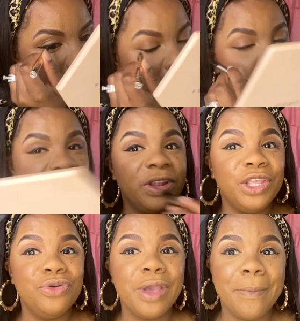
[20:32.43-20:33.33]
Hopefully
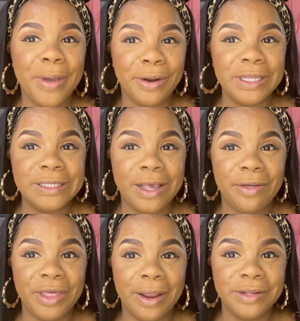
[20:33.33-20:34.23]
you can barely
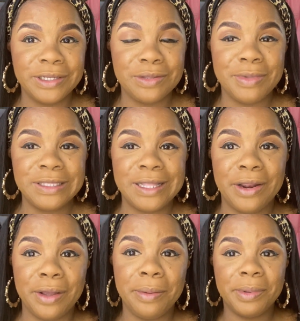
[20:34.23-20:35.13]
tell that I just messed
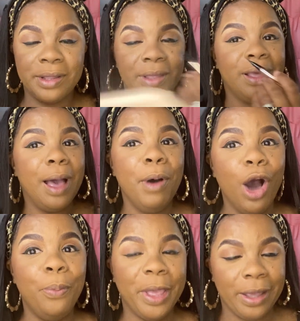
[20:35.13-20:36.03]
that up. I'm
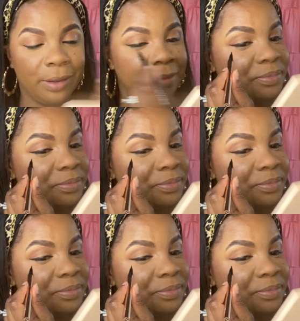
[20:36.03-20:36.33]
hoping.